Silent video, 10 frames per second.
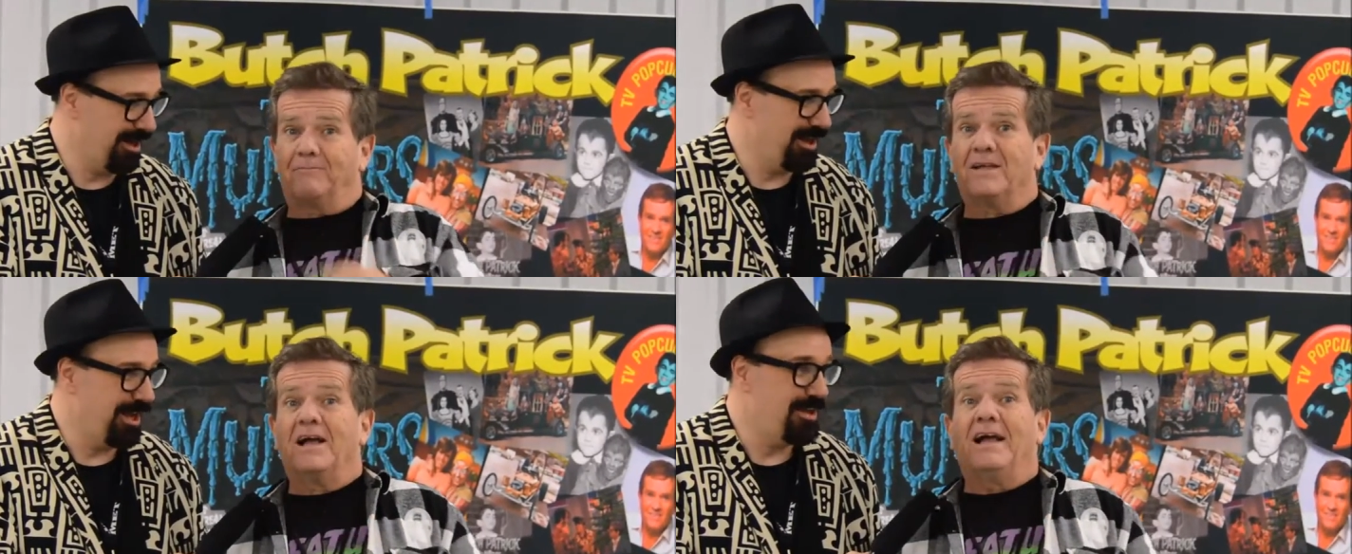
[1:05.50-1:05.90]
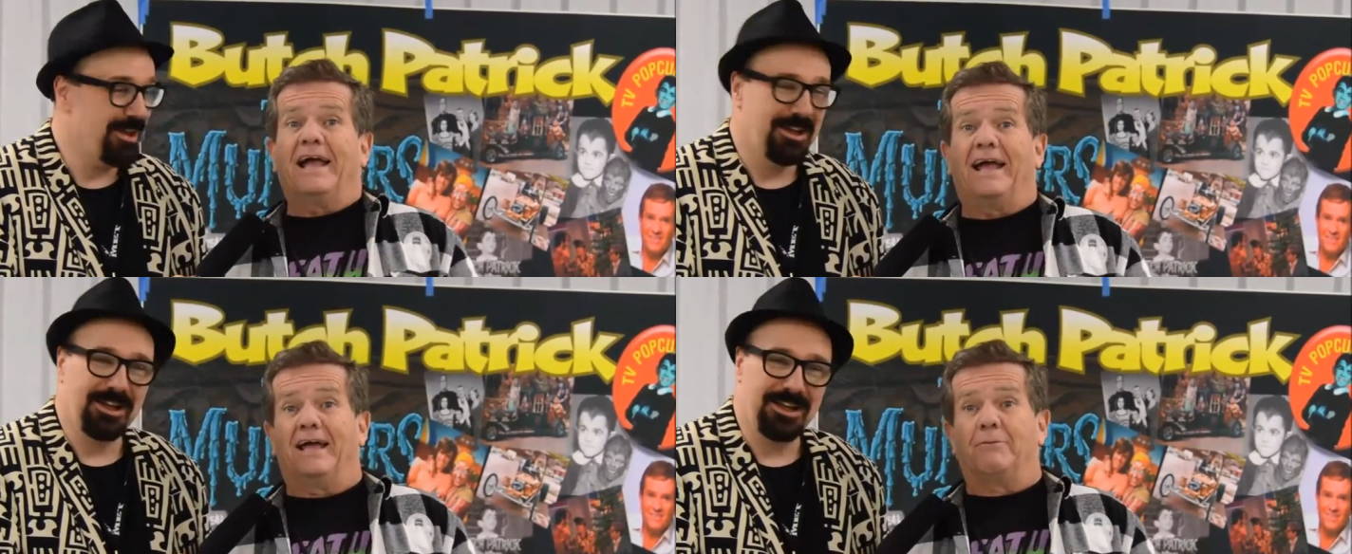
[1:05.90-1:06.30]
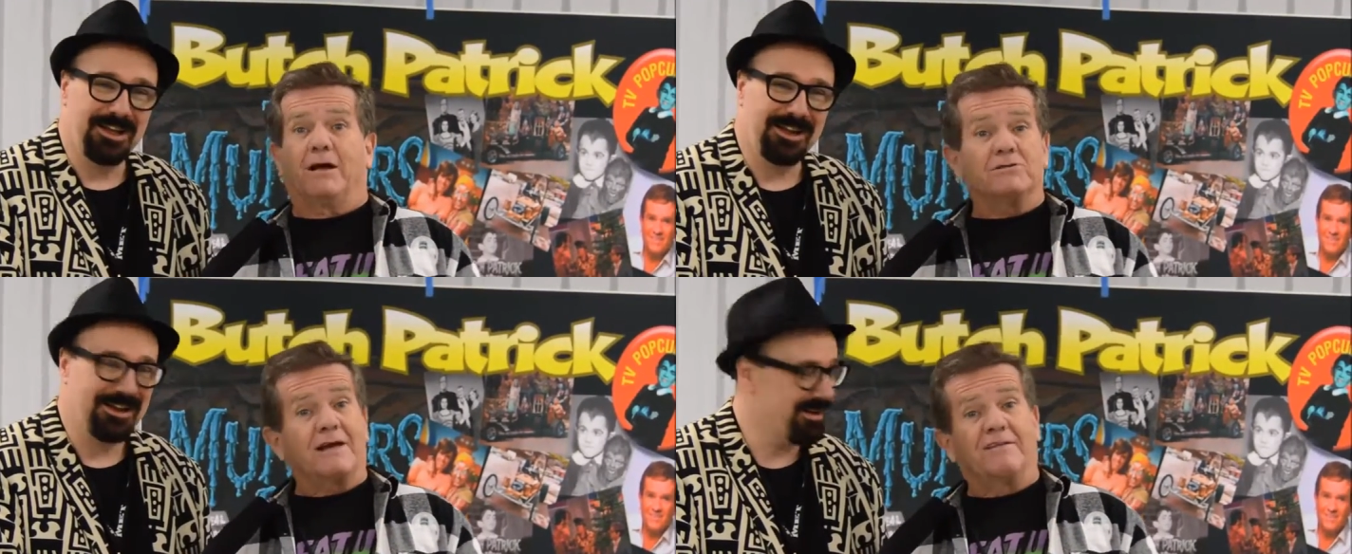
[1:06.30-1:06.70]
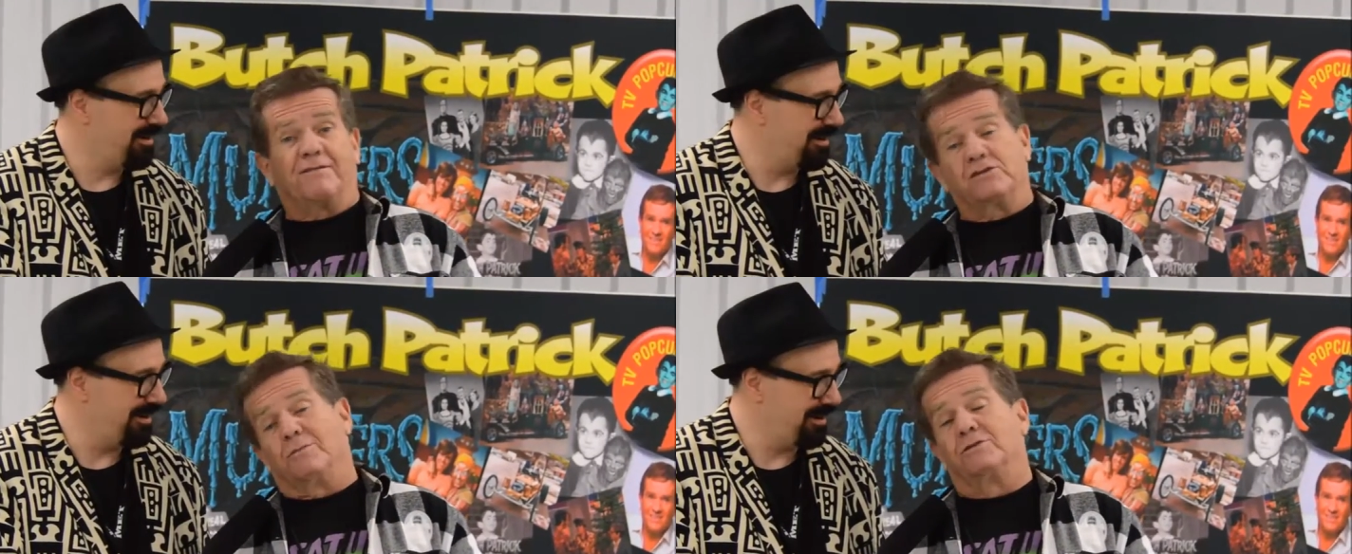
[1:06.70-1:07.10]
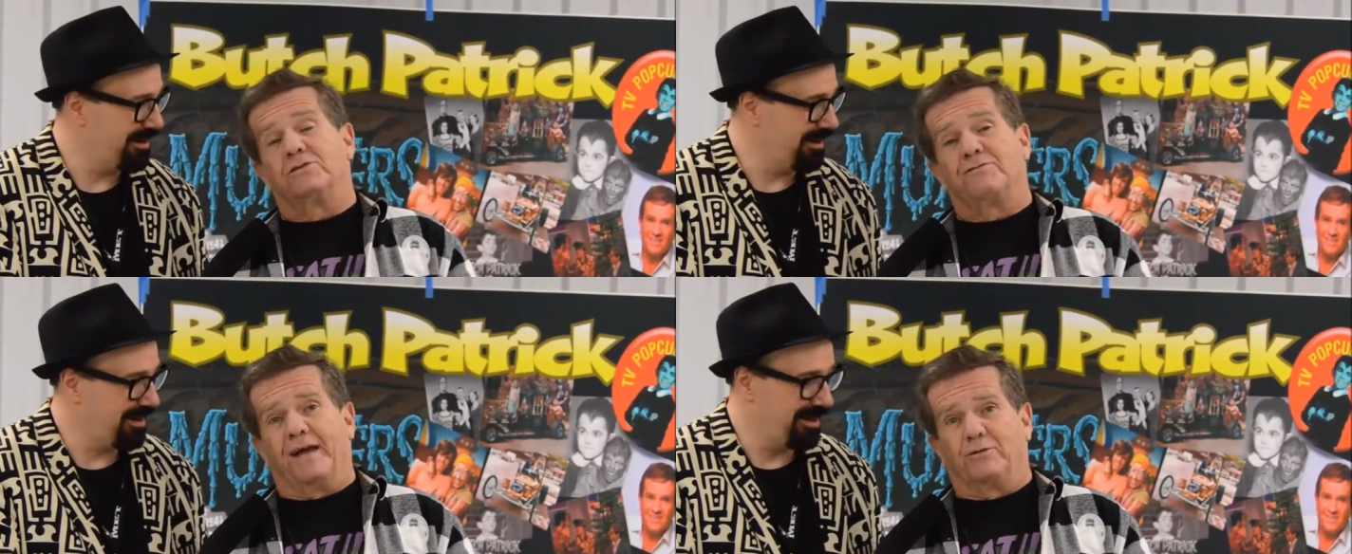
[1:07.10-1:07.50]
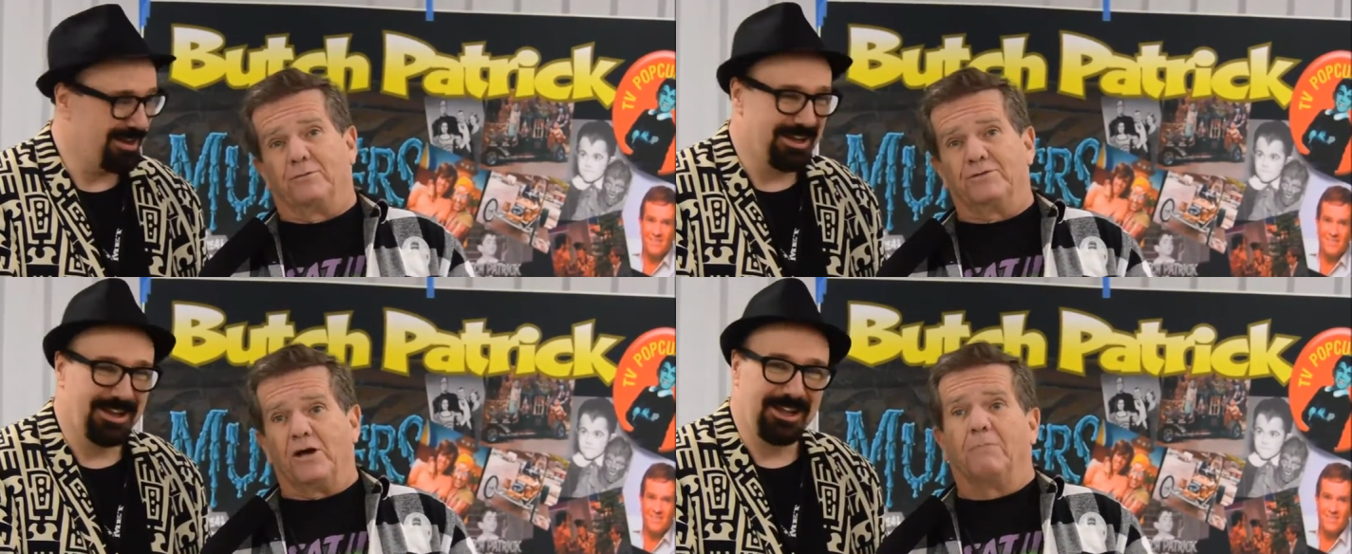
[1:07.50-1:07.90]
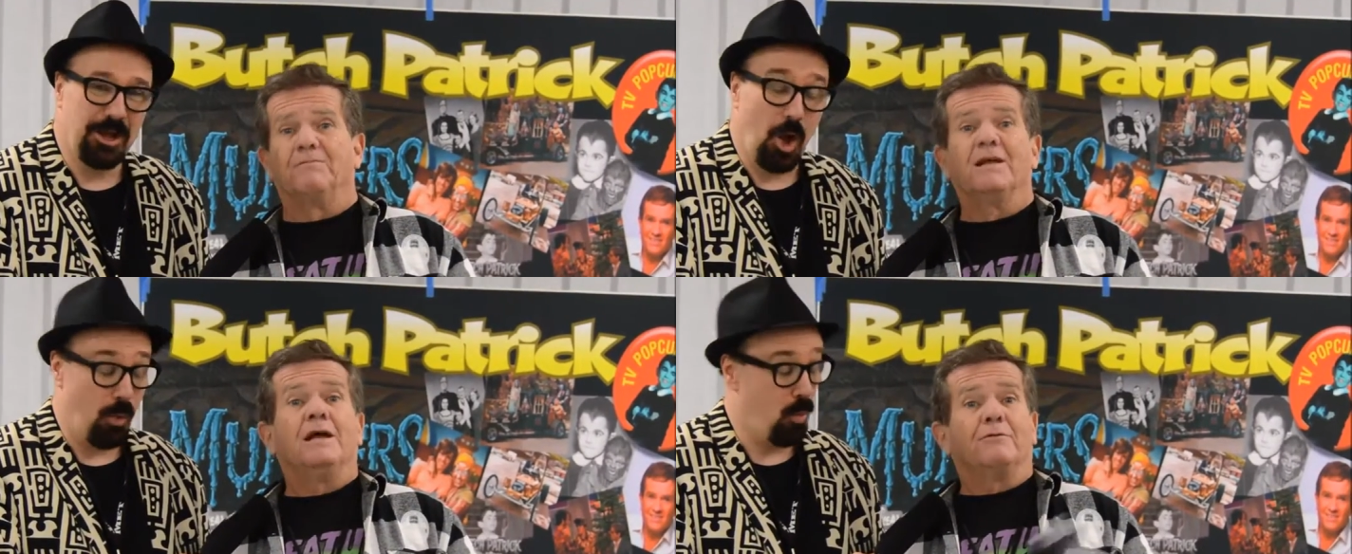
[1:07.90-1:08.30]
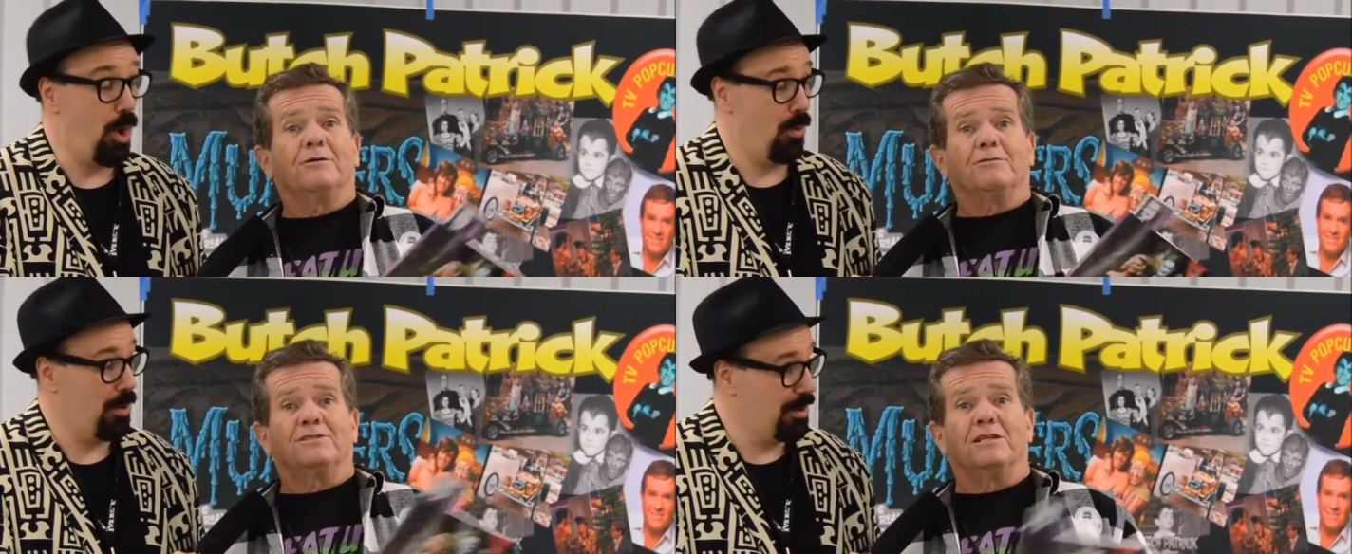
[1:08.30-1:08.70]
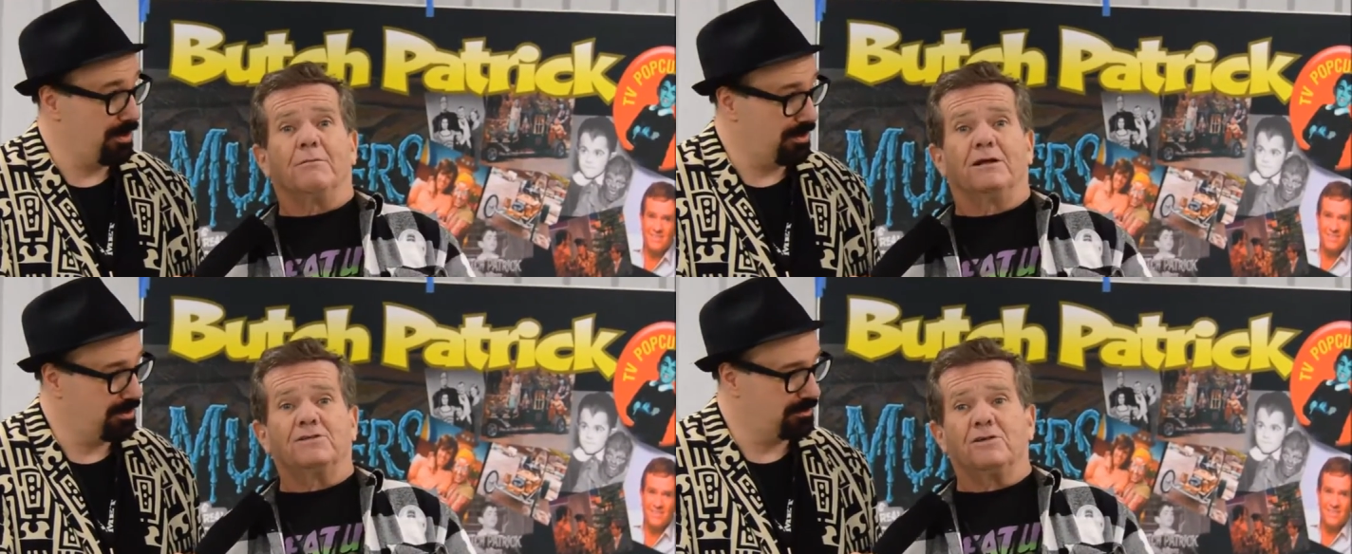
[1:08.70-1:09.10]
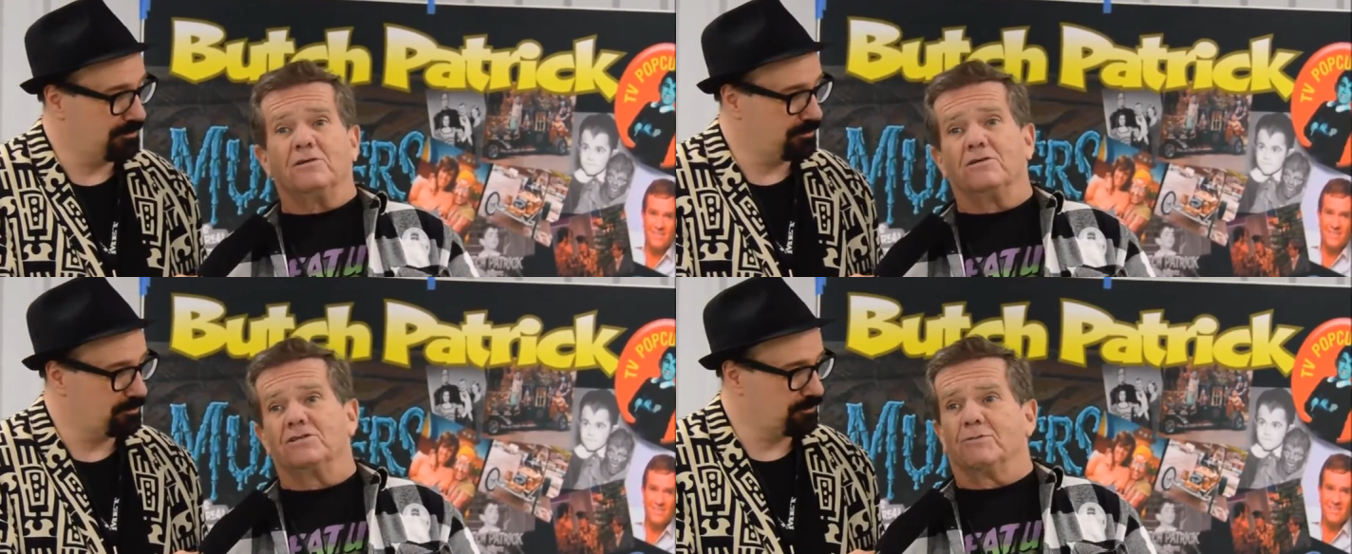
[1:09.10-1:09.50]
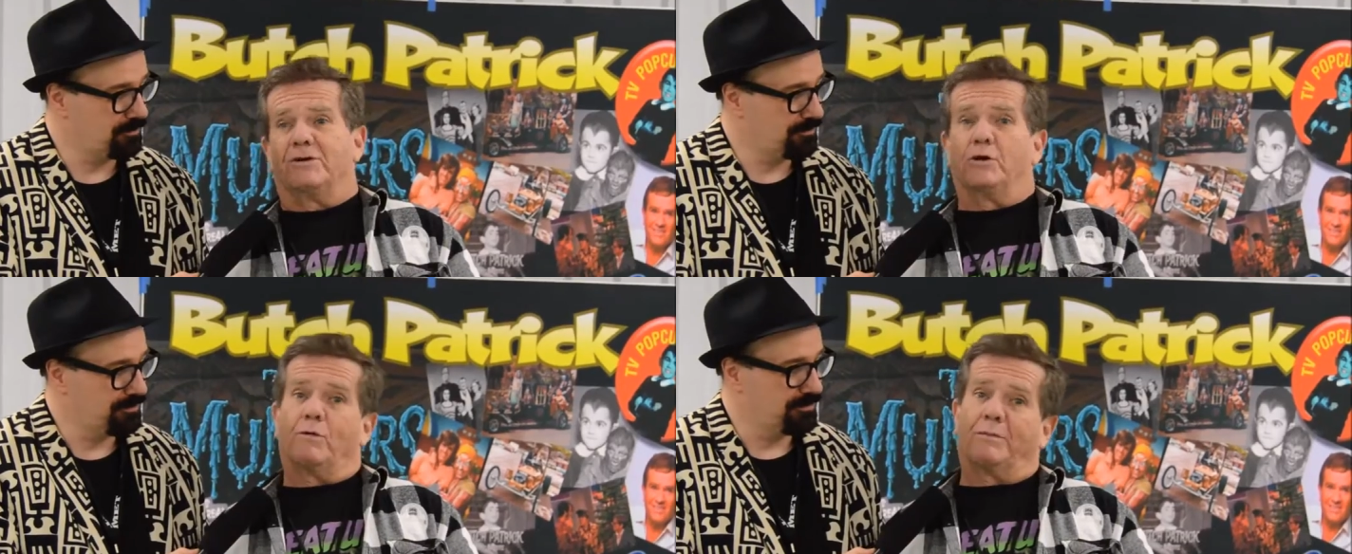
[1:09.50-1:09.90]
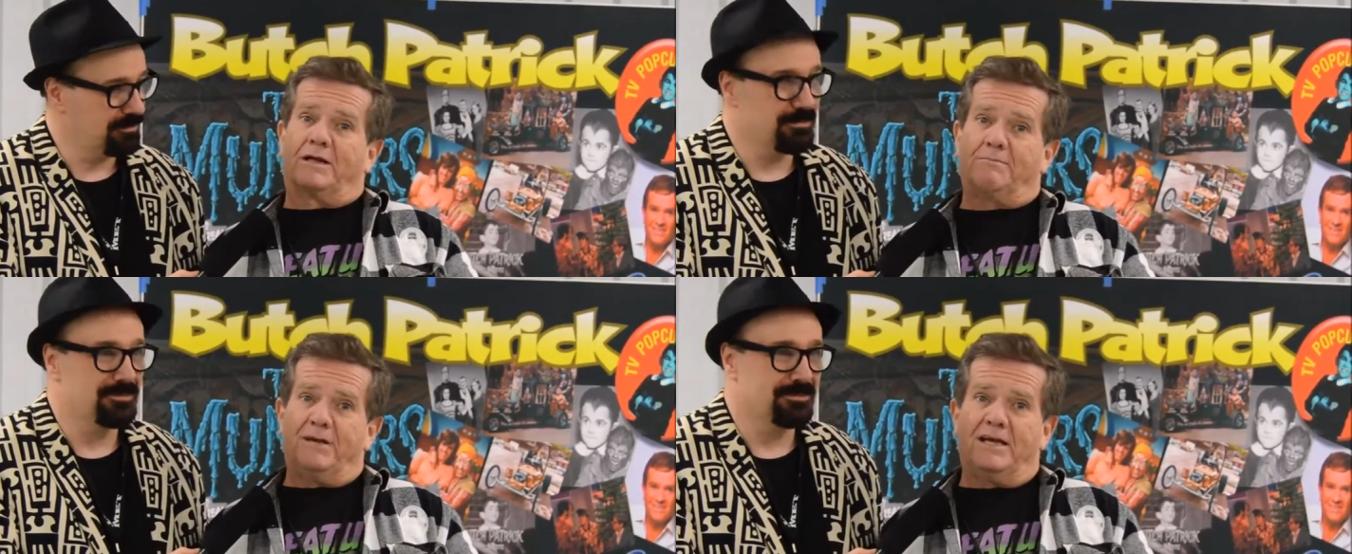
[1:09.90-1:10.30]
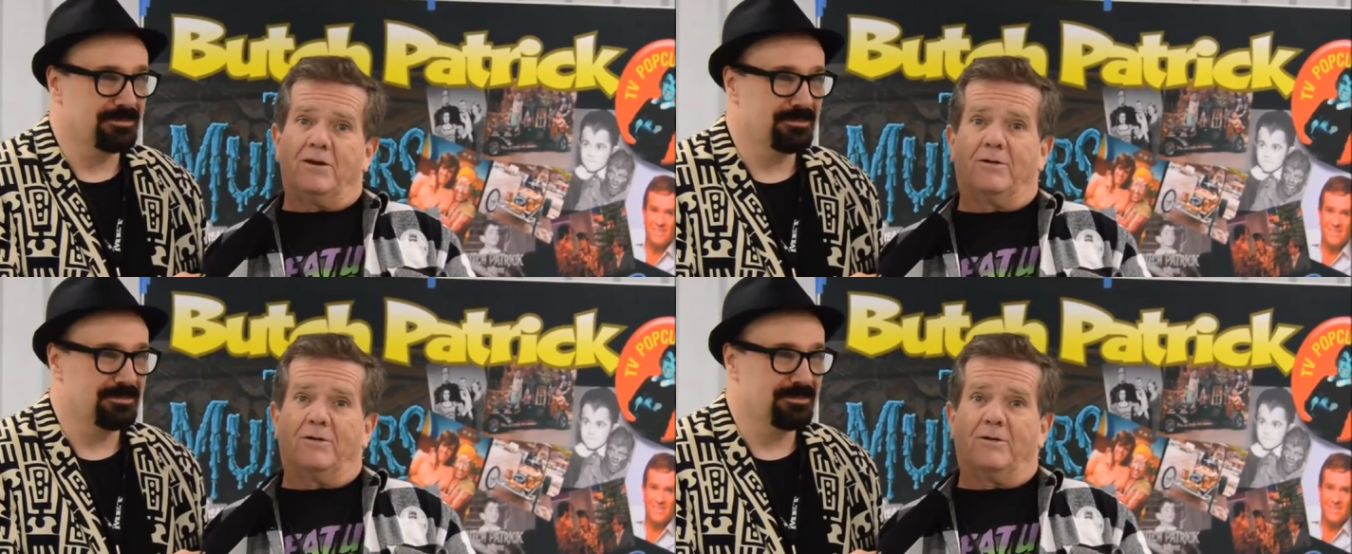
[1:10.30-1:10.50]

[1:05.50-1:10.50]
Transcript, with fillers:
Speaker 1: and we also have the official Munsters fan group. So if you're oh. interested in the Munsters, you want to know where I'm going to be or